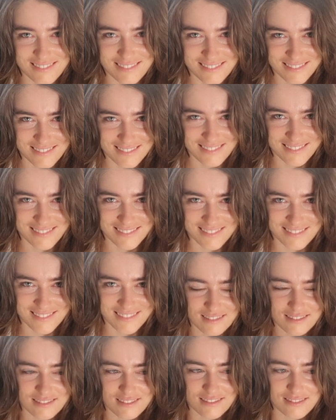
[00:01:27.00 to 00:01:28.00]
On toast.
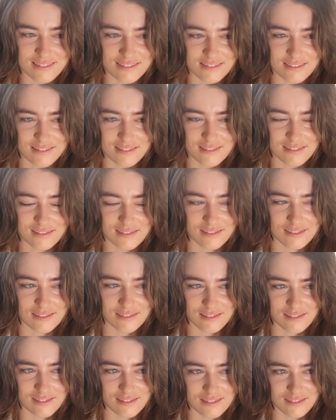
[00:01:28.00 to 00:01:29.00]
And you're having a
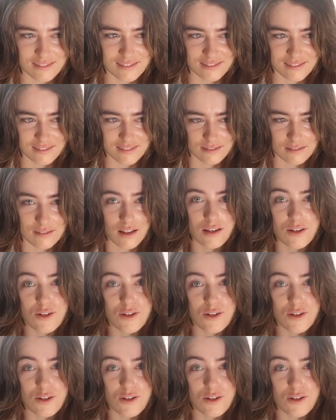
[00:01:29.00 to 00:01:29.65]
decaf coffee.